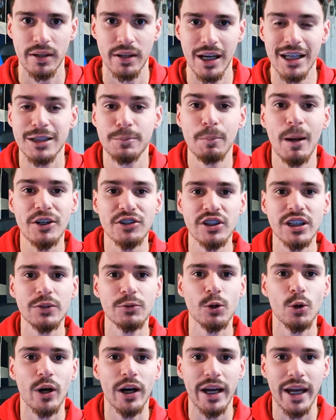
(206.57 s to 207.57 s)
Especially if
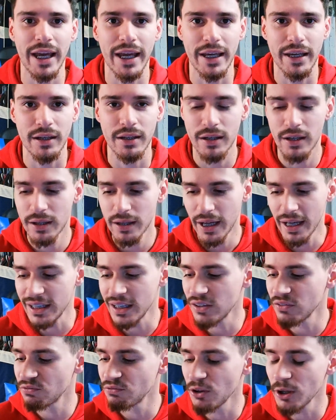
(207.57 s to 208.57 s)
you are an
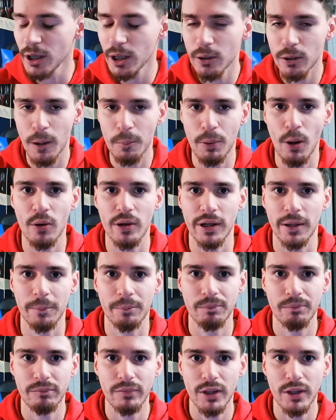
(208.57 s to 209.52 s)
inferior opponent